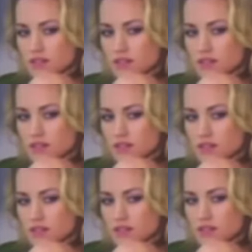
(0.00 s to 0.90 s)

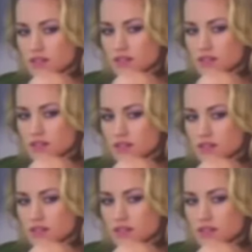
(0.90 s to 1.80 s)

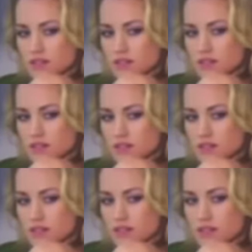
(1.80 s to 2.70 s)

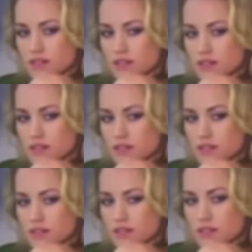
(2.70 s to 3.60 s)

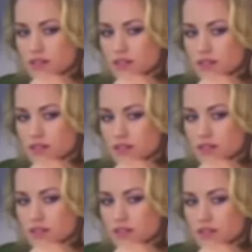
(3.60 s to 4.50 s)
No words are spoken by the person on screen.